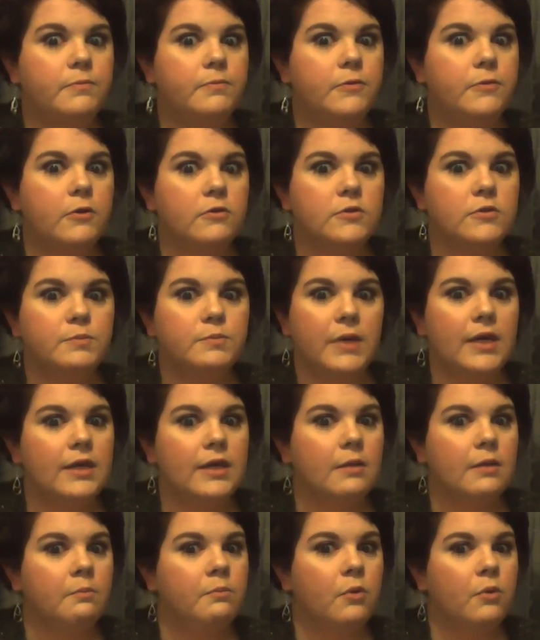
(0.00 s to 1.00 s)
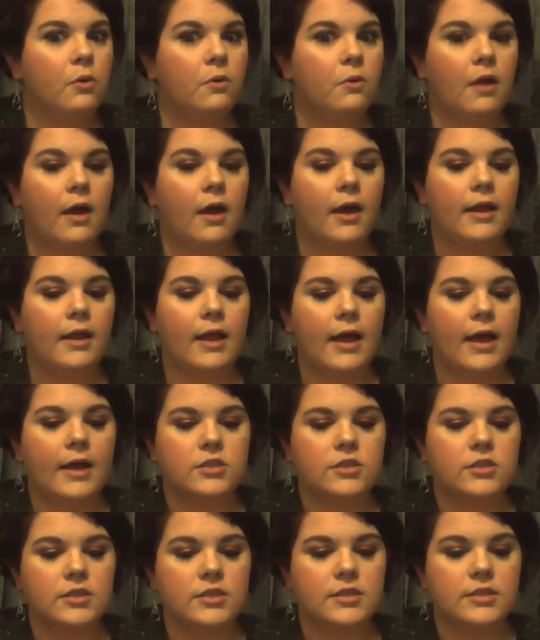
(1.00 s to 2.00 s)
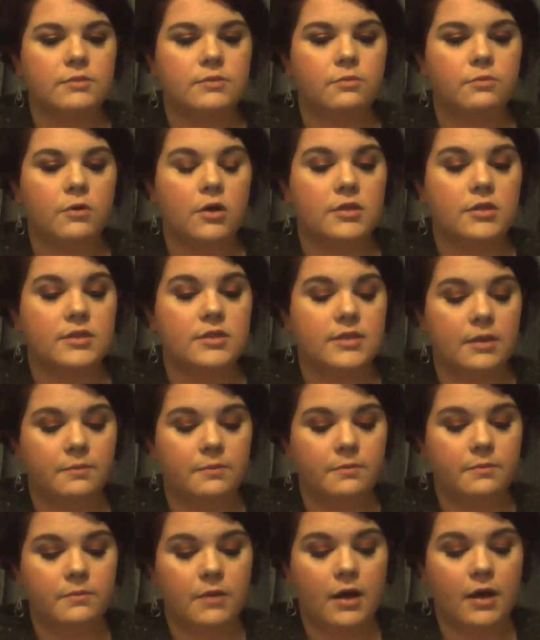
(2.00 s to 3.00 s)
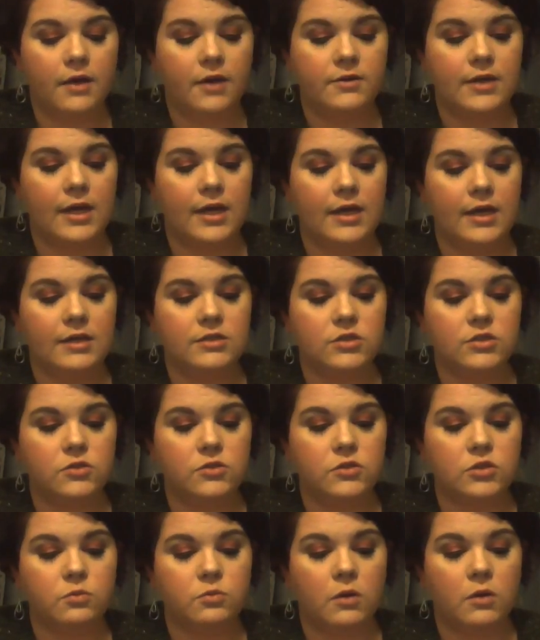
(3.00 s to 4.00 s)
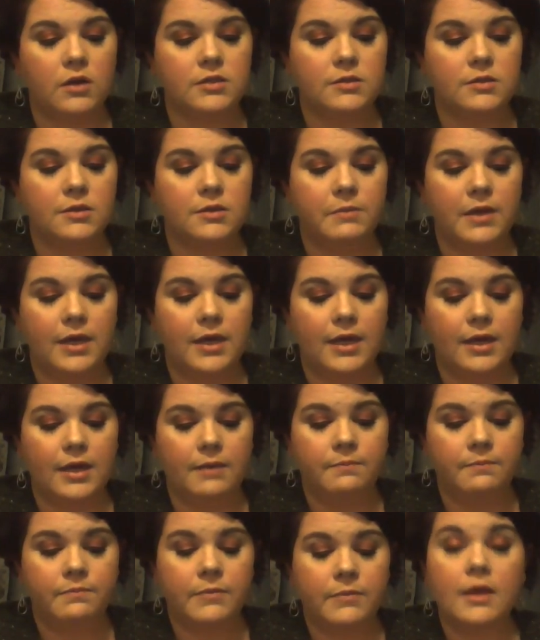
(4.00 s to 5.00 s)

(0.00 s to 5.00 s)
those big and bold eyelashes, where some other days you just want them to be